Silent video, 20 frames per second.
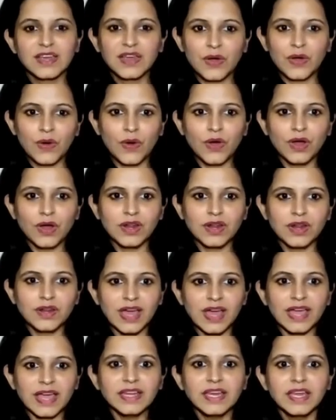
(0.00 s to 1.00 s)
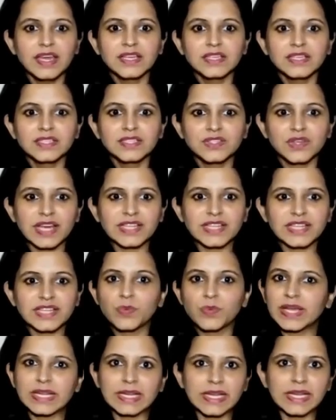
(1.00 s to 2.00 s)
All right. So let's
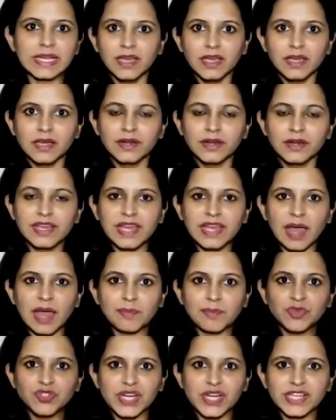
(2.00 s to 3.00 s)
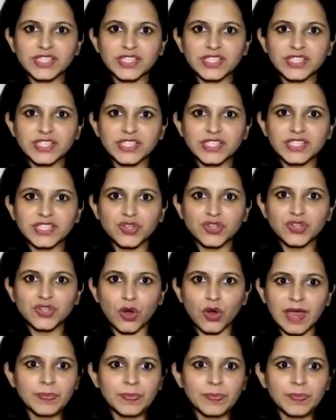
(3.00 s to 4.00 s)
quickly recapitulate all of them.